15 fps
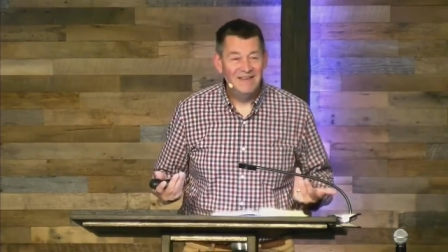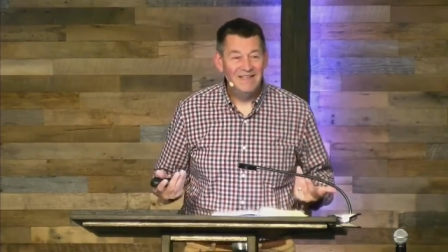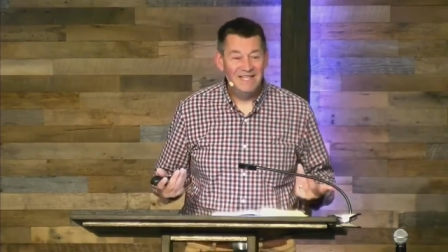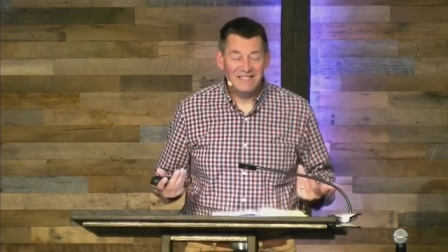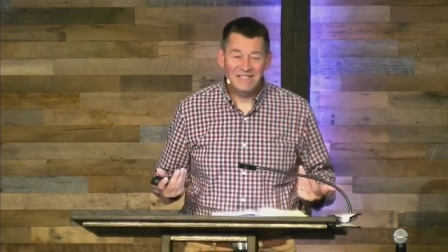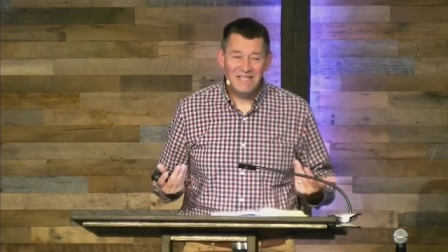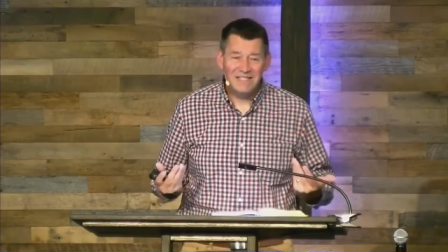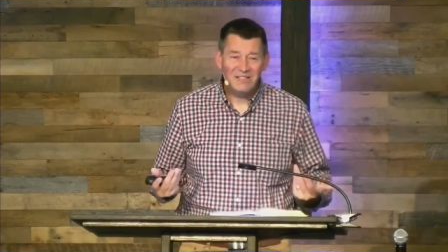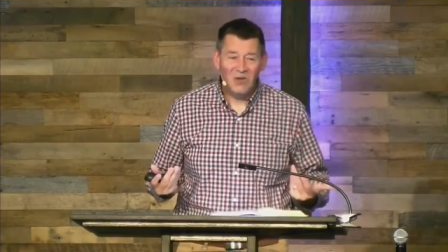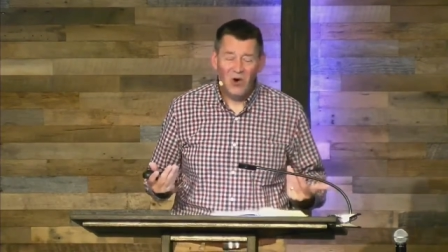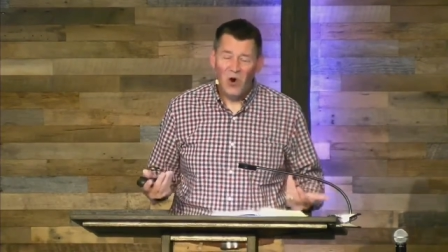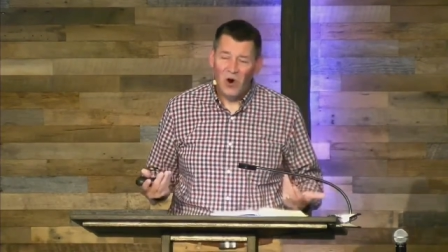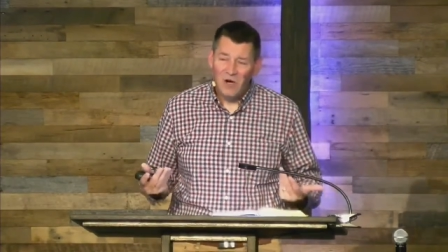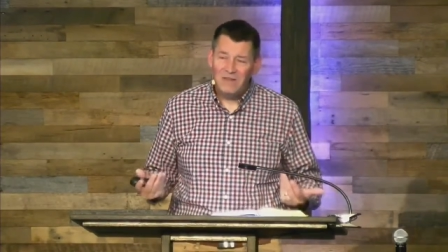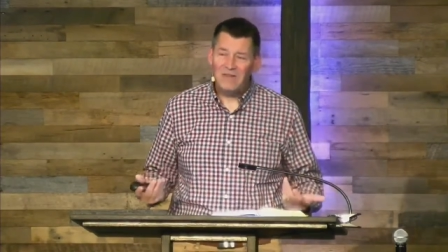That's, that's the
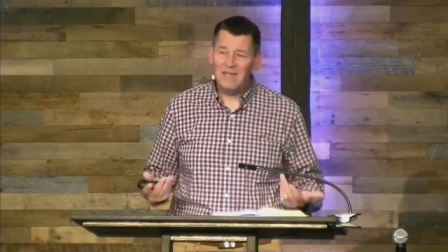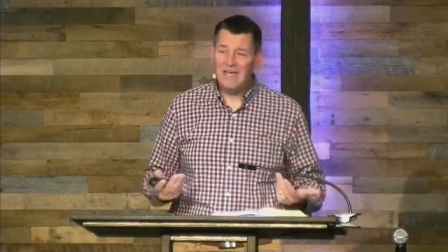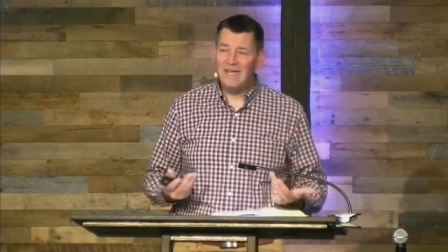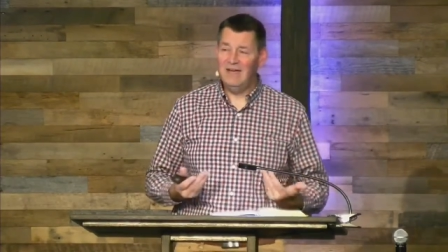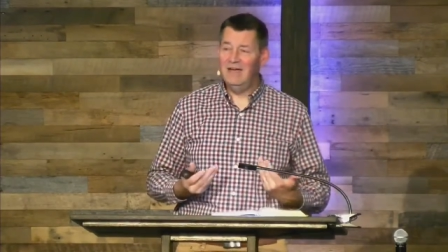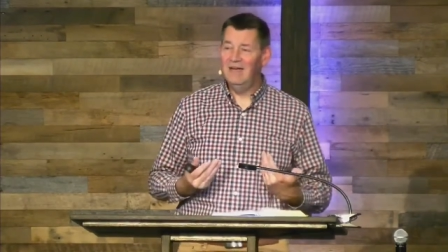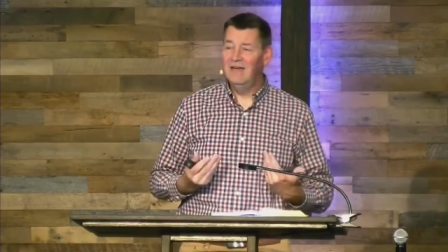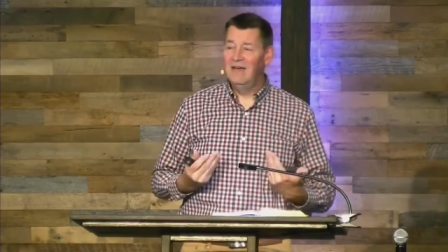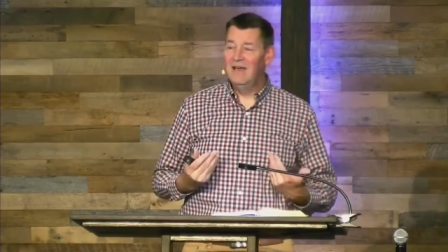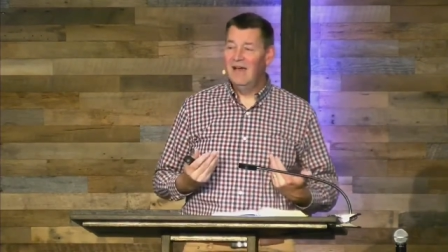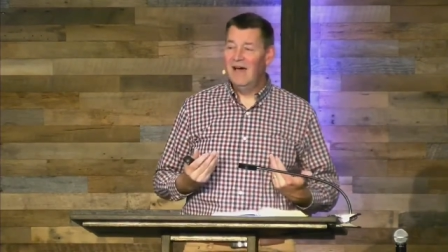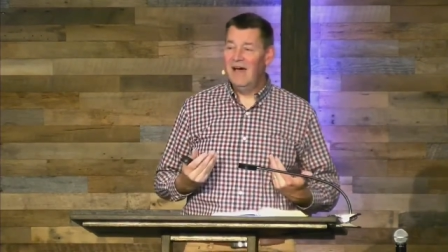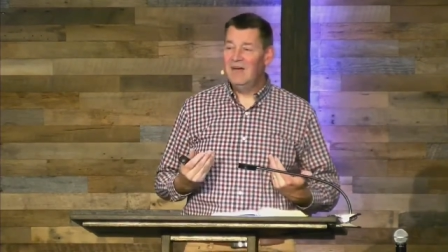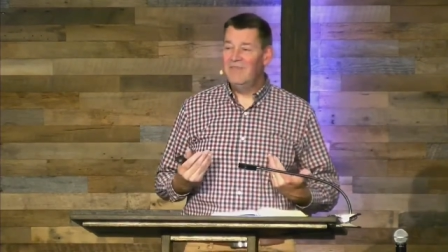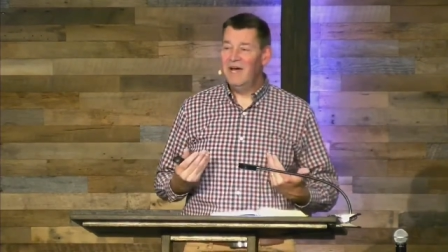hard thing
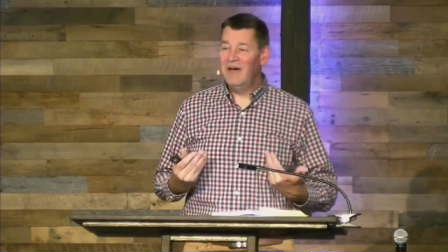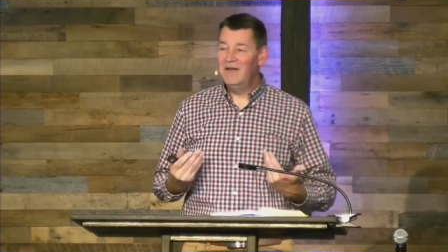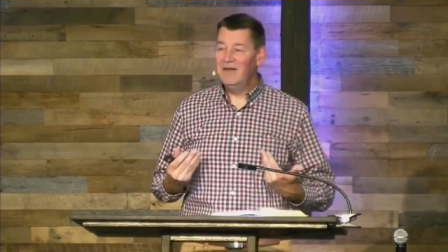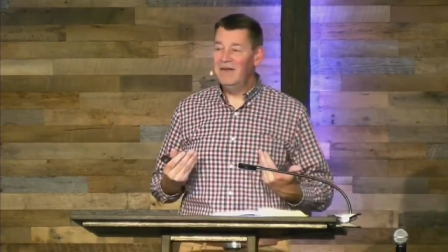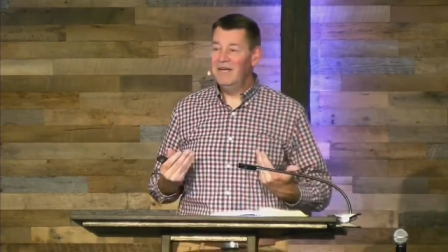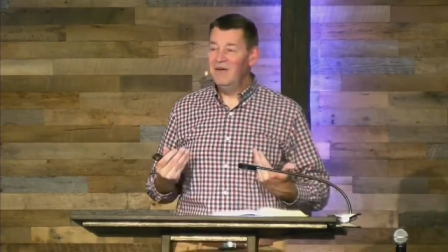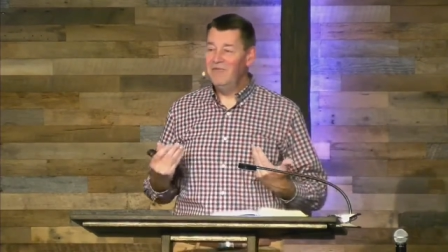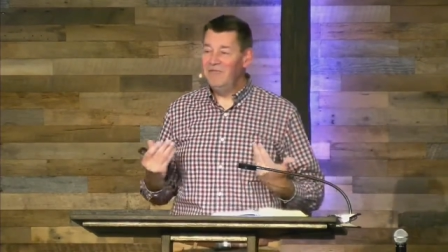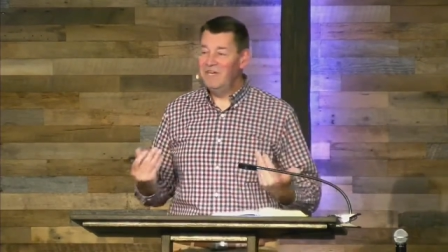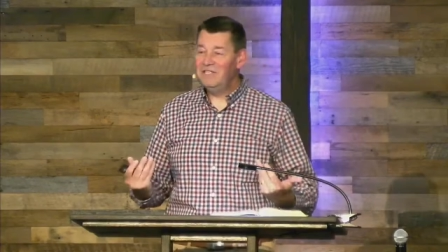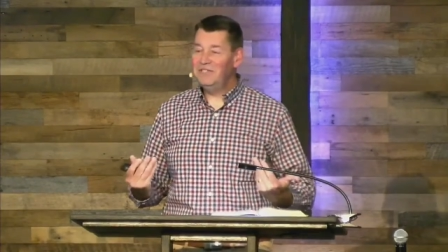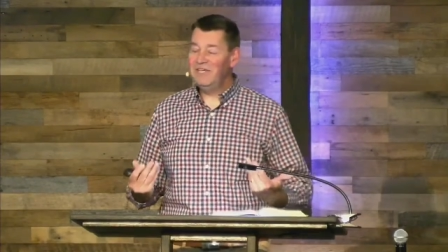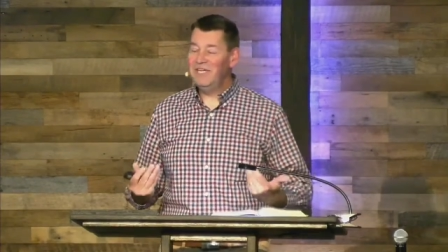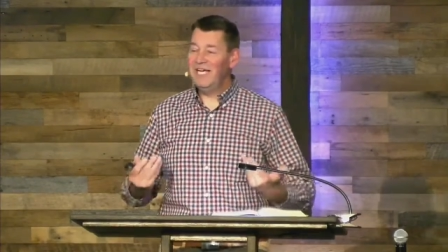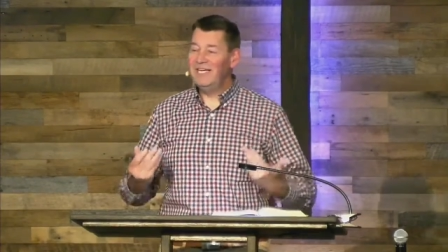about a
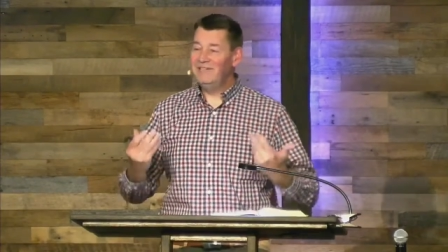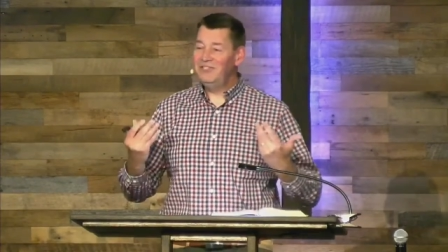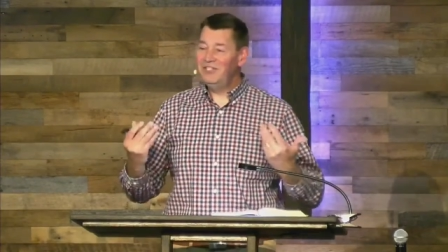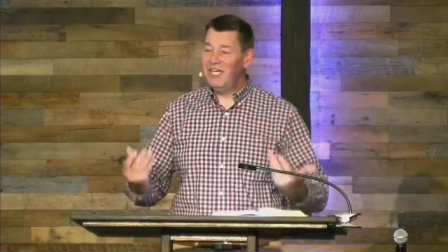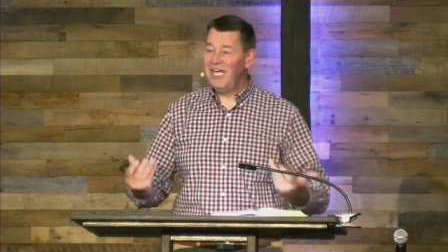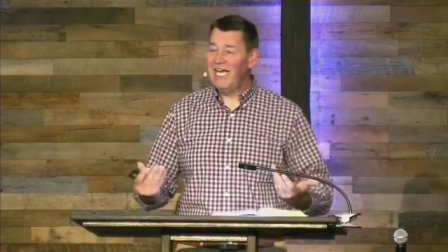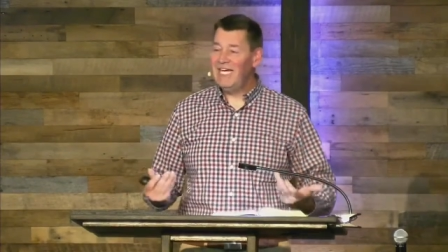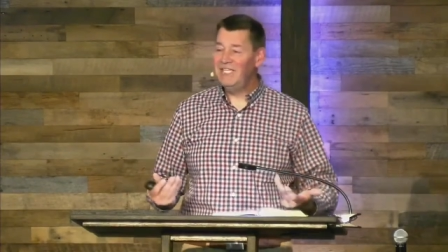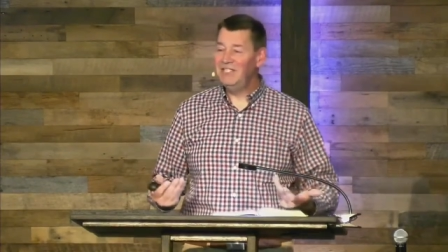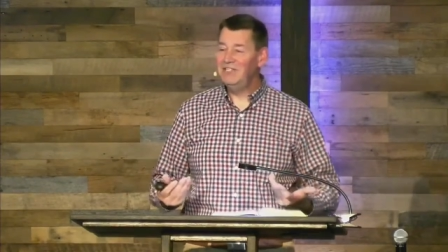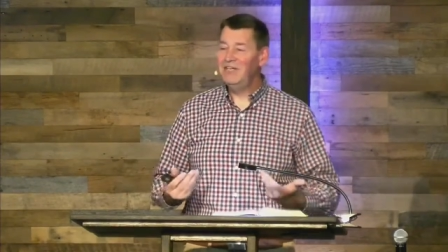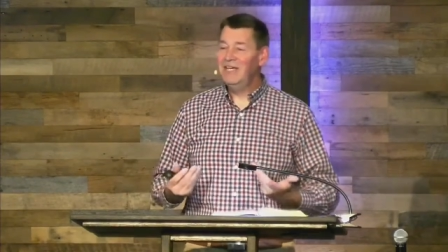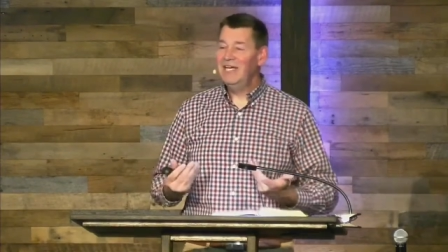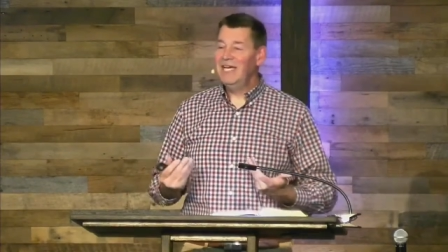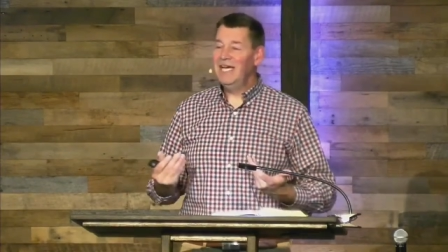vision and change
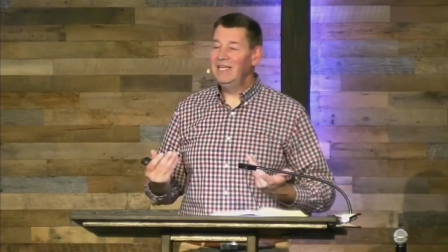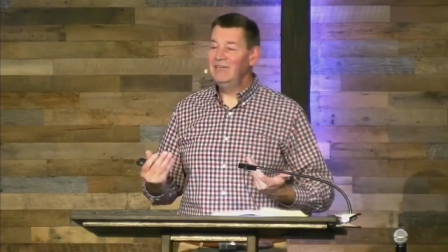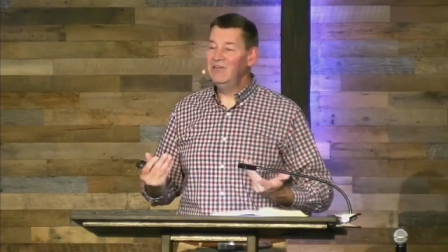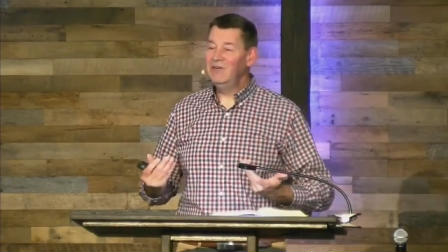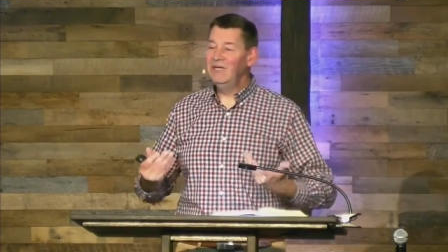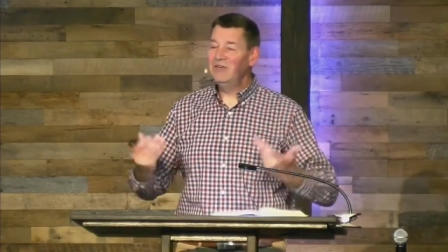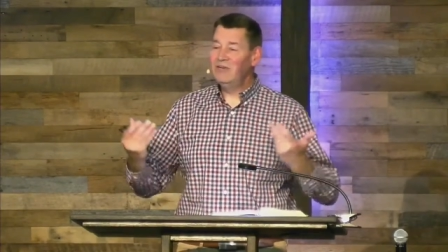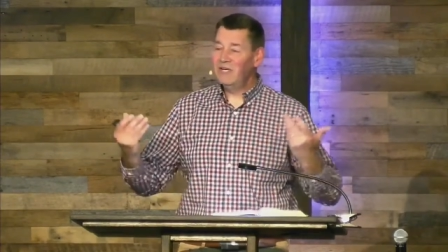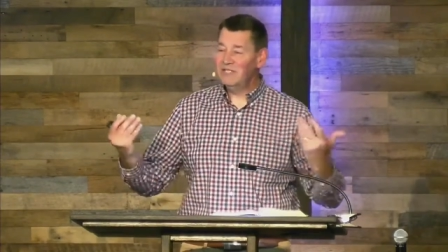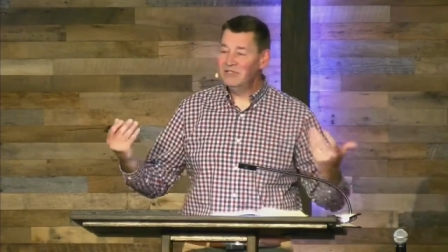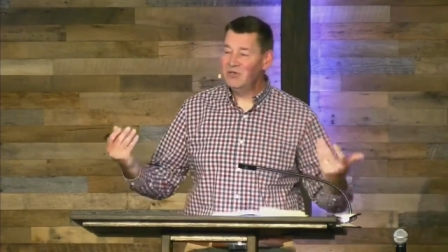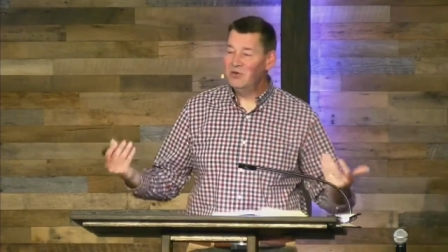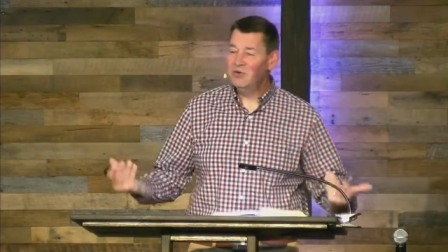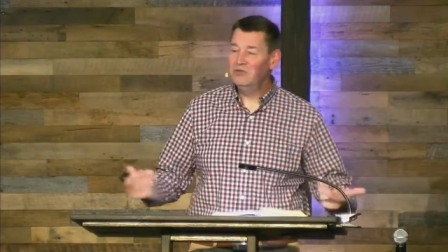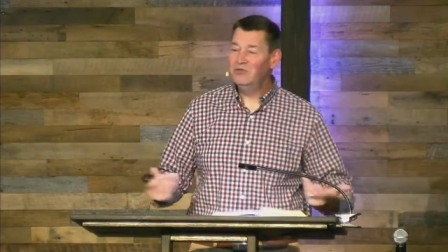and going cross
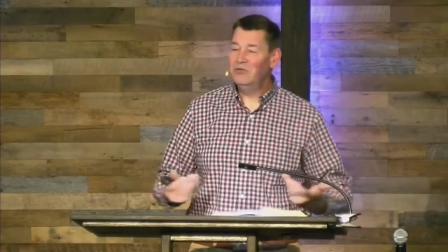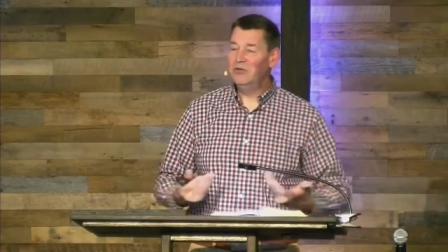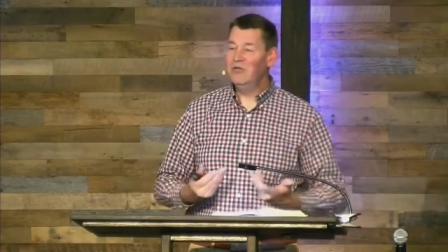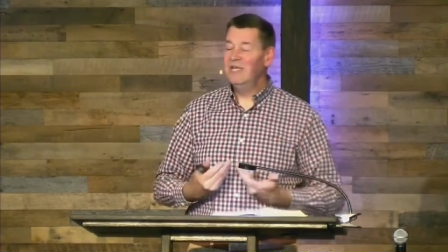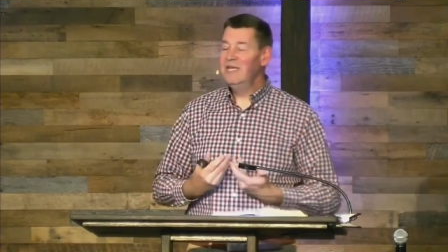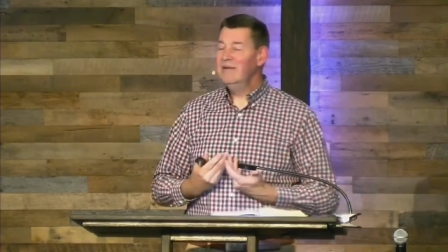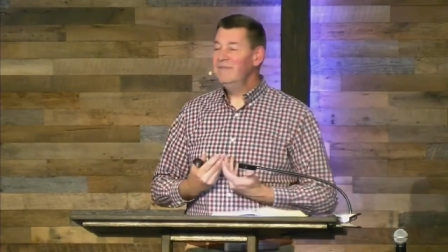cultural